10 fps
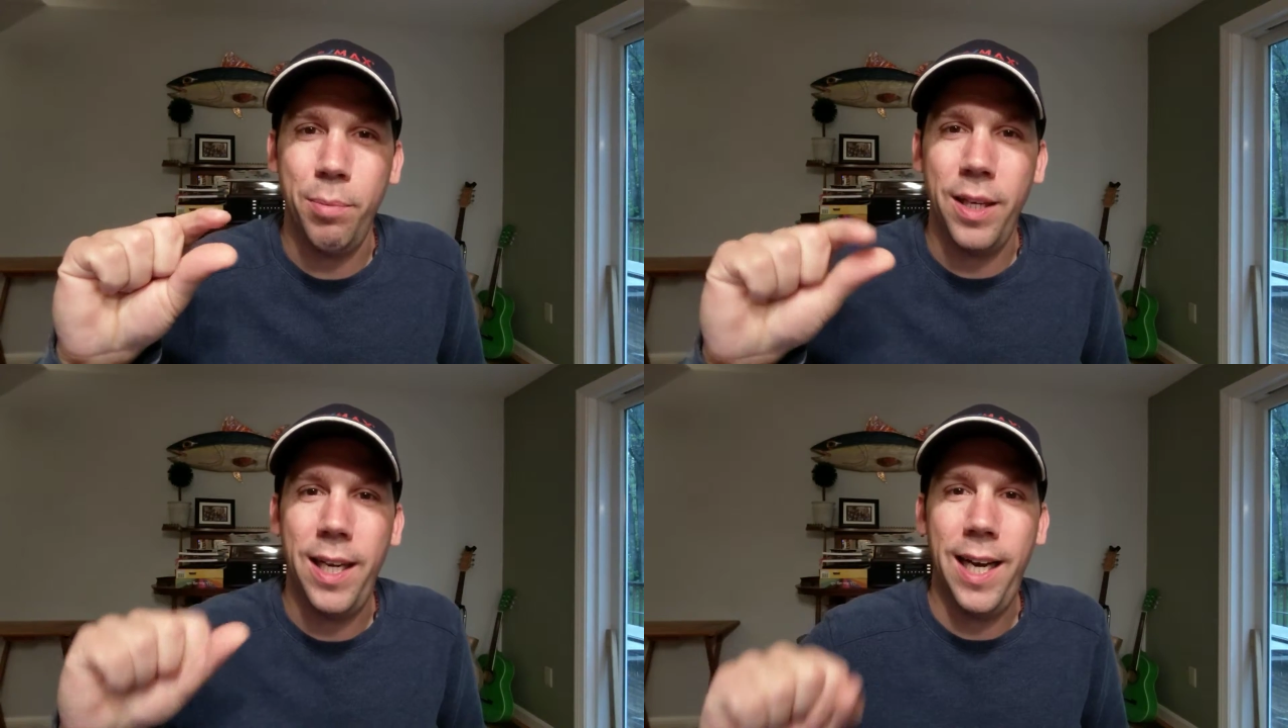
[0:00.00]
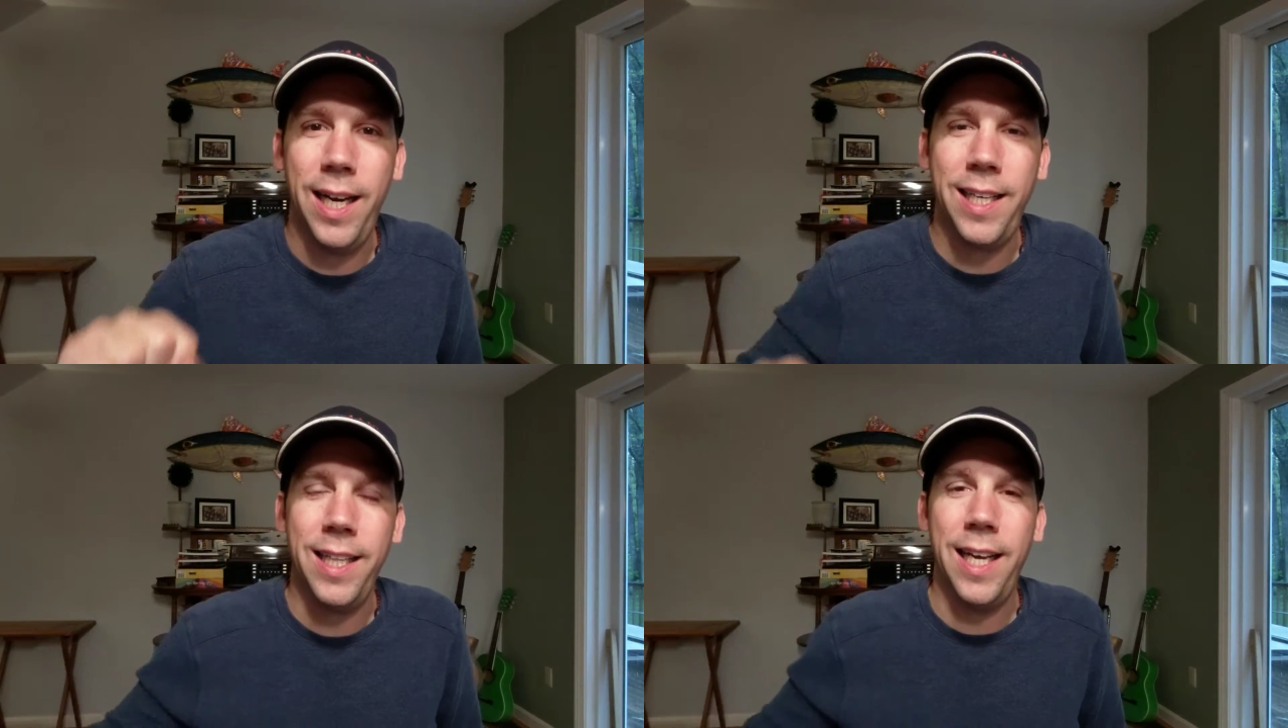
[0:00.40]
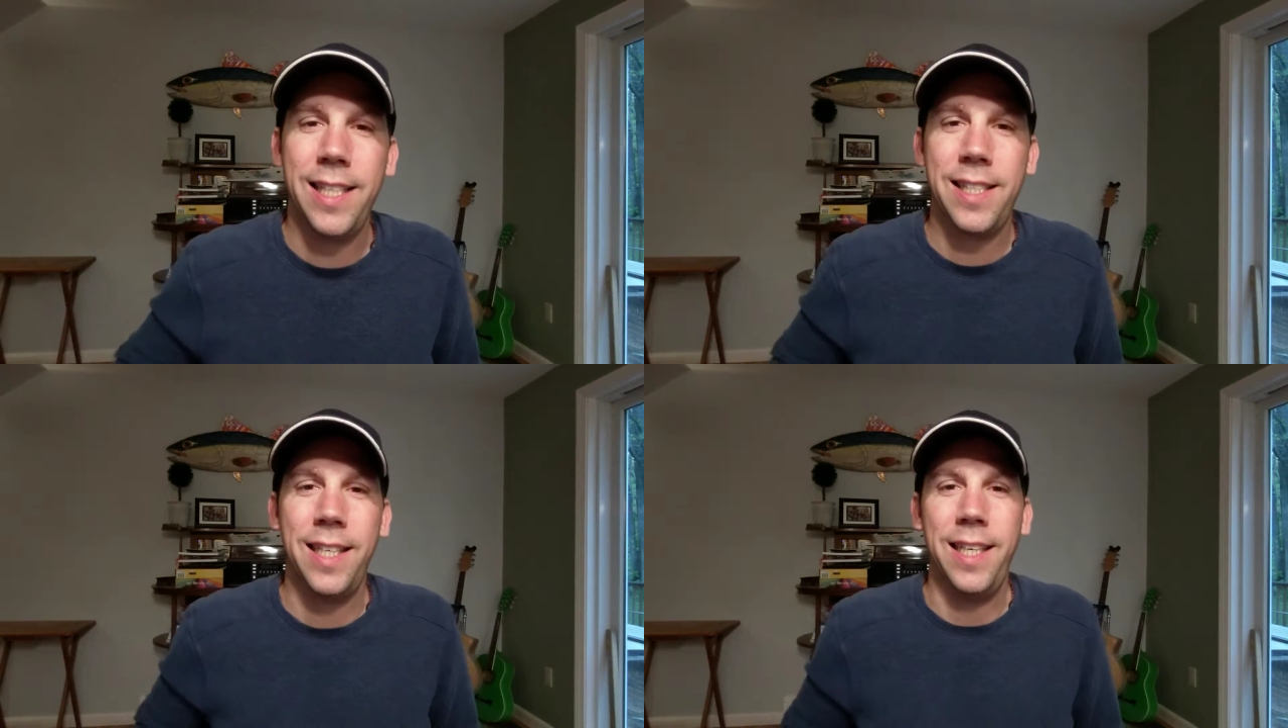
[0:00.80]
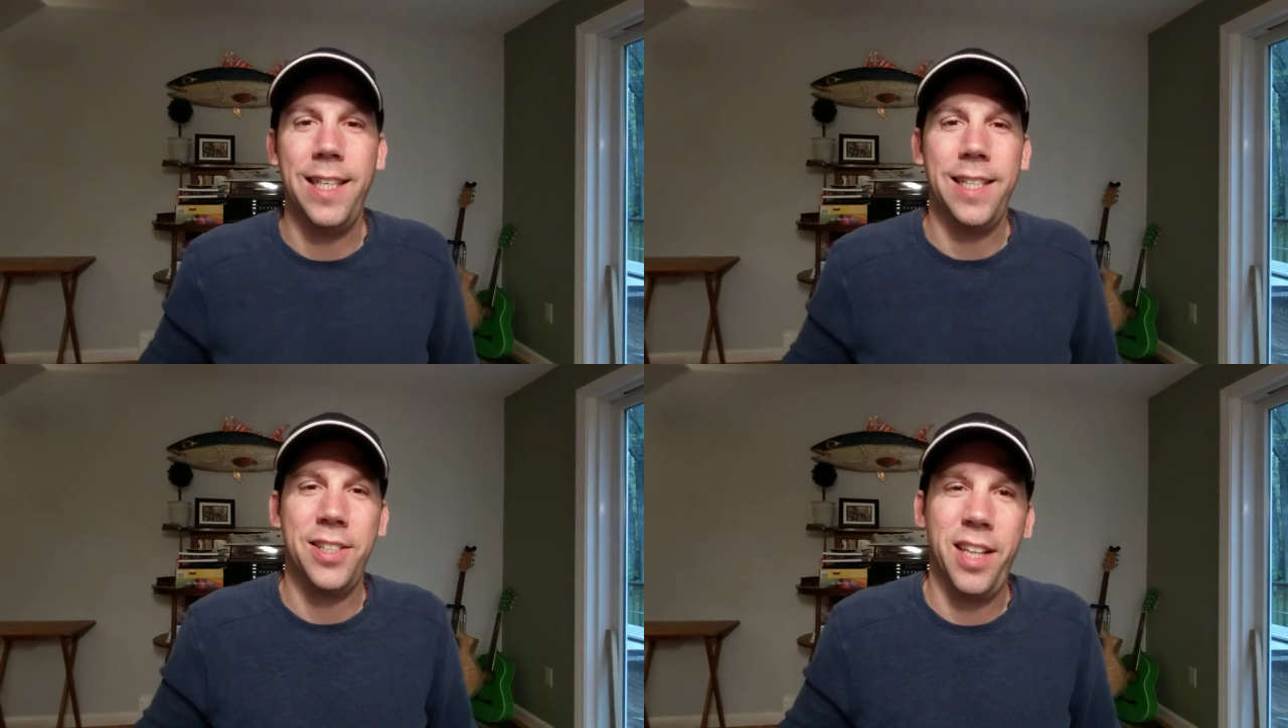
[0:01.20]
I played hockey last night
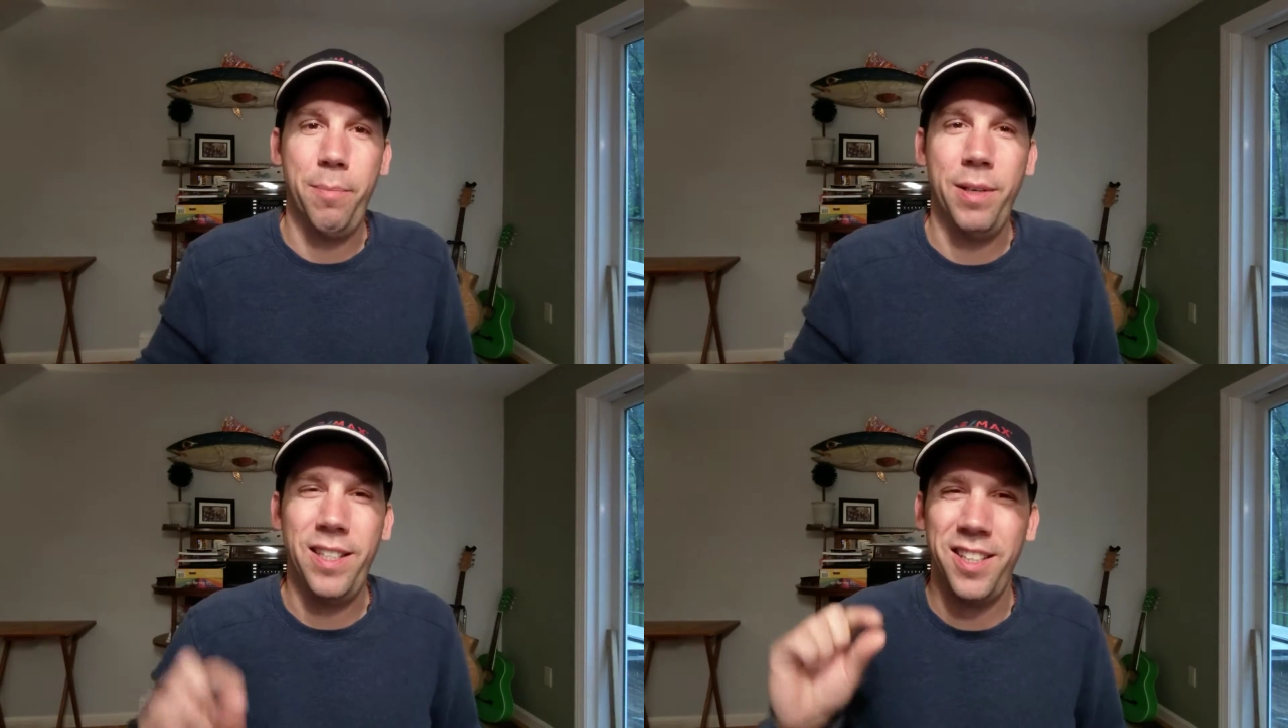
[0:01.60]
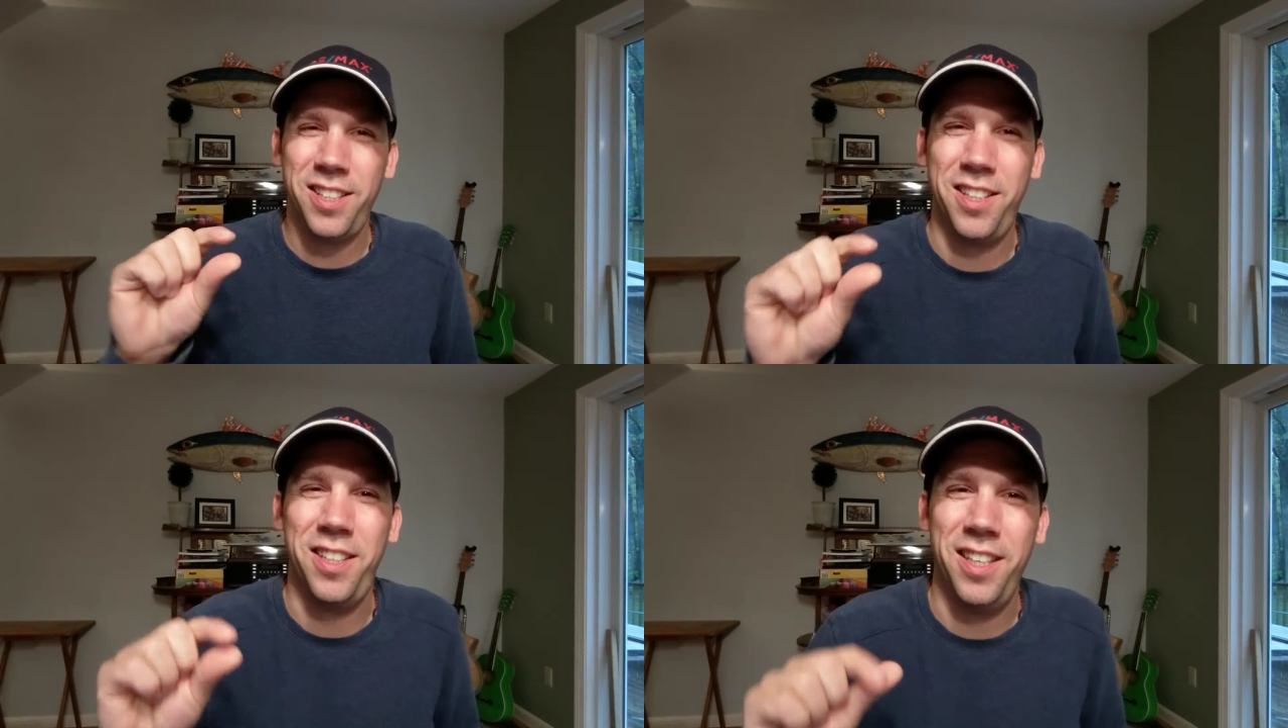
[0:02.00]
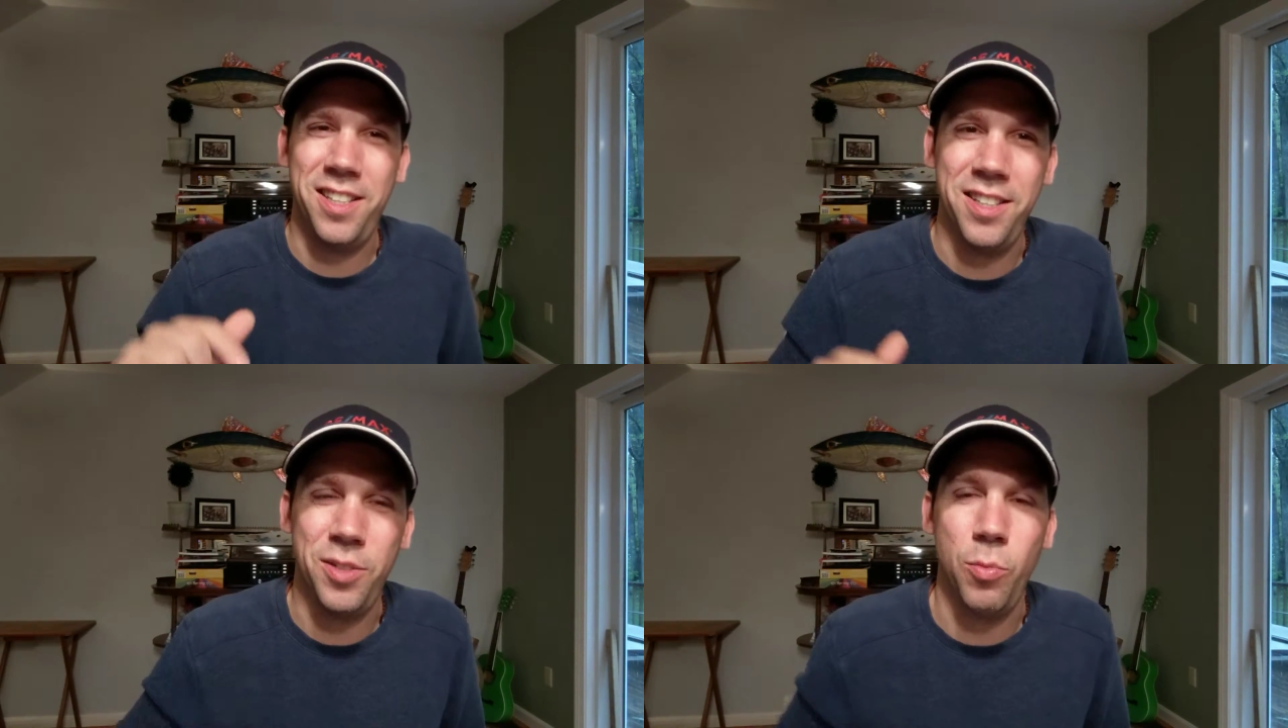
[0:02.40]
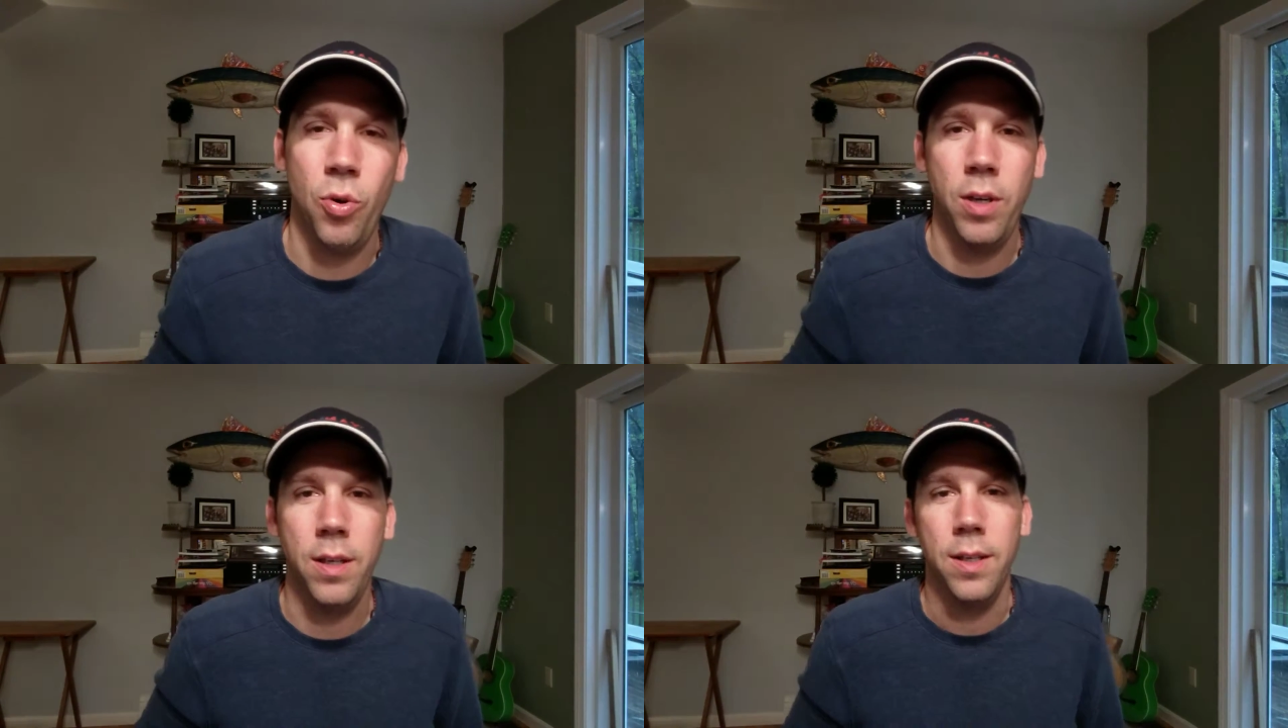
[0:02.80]
and I slept in just a touch this
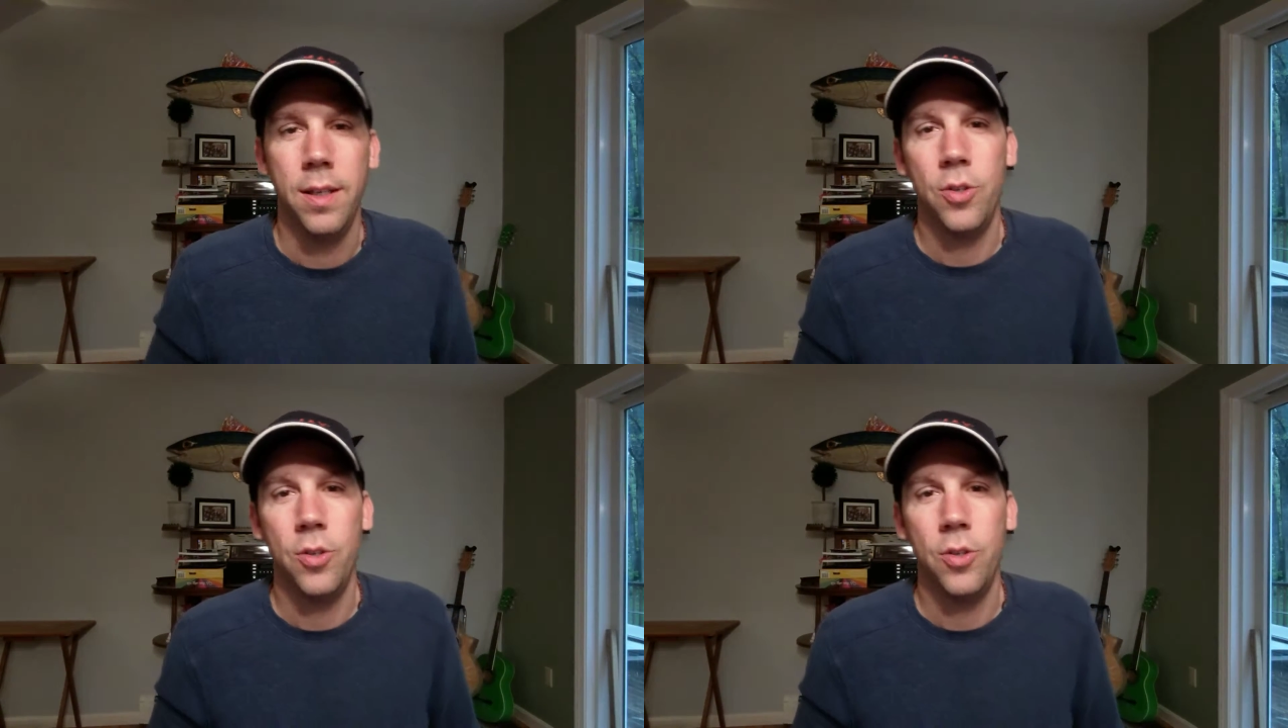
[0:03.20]
morning.